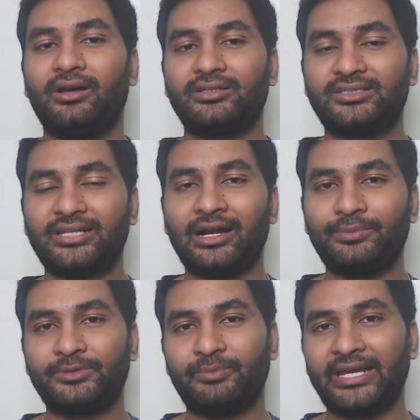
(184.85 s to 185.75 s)

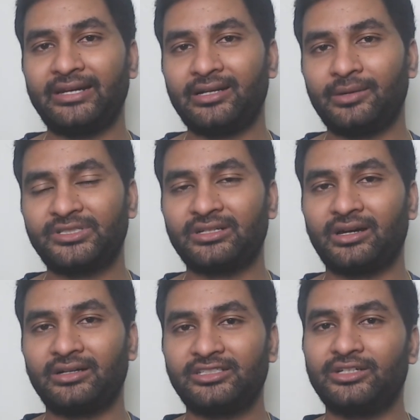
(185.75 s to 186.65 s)
startups by GitHub
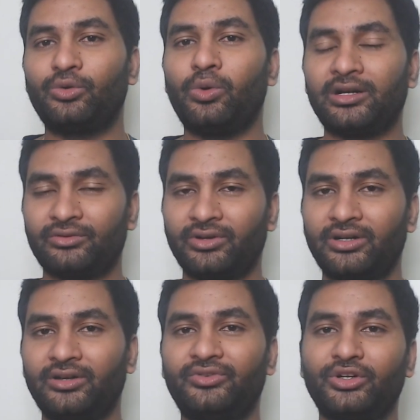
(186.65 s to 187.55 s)
stars in
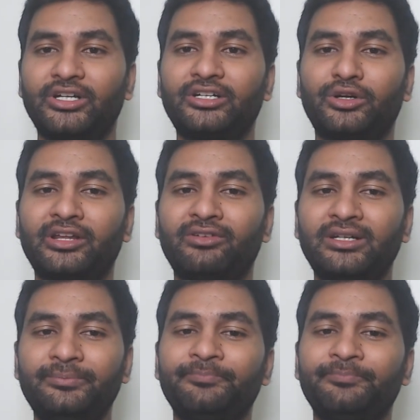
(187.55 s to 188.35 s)
Q1 of 2021,